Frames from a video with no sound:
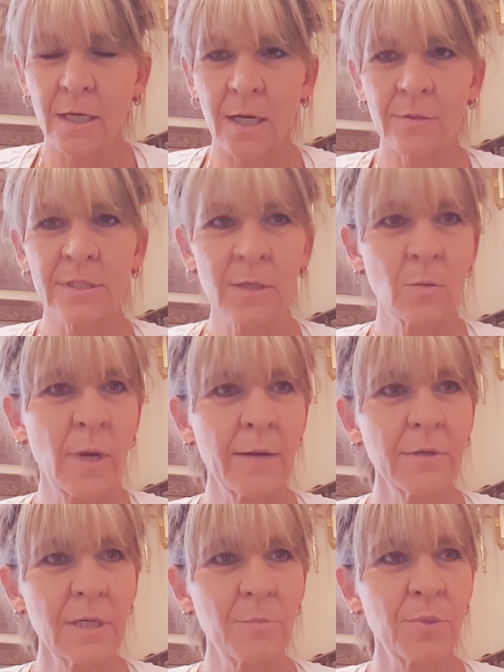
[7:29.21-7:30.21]
I was like why
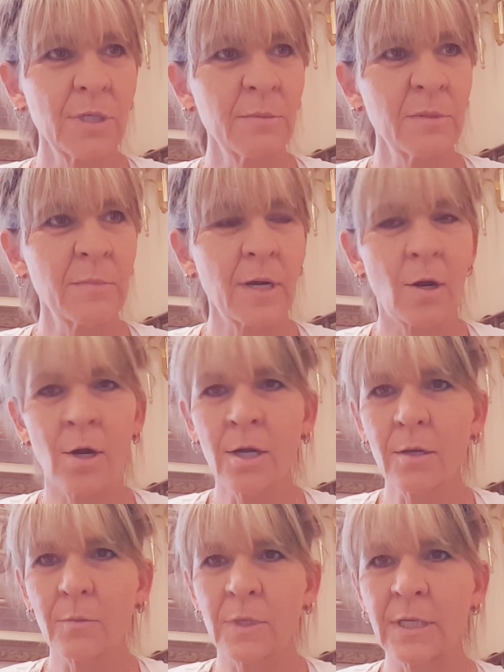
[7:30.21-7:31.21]
would I put him in my
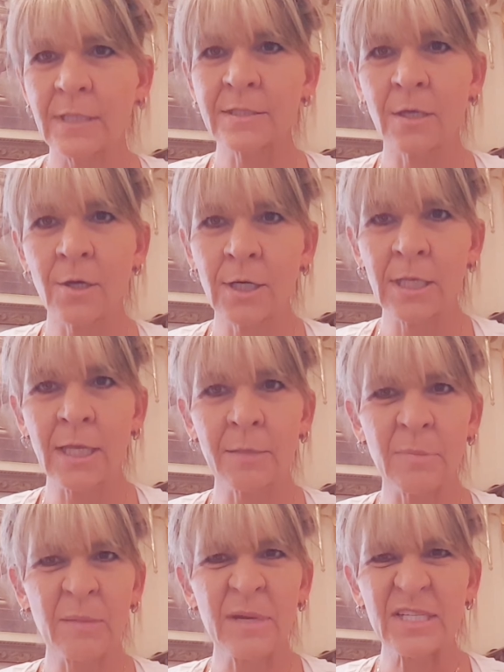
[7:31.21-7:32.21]
heart when he's already like
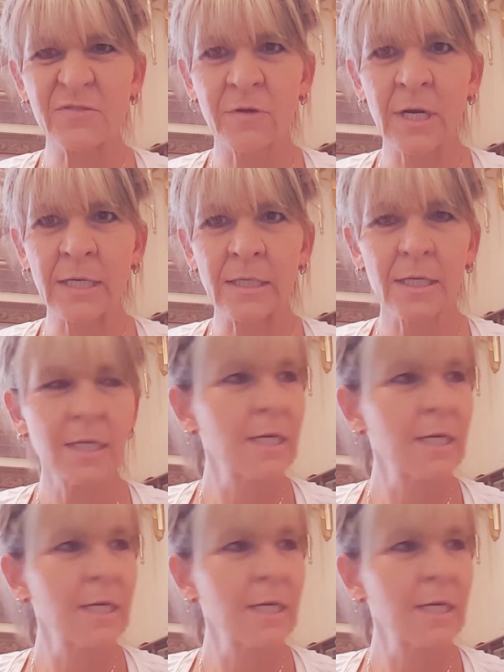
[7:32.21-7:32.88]
my best friend?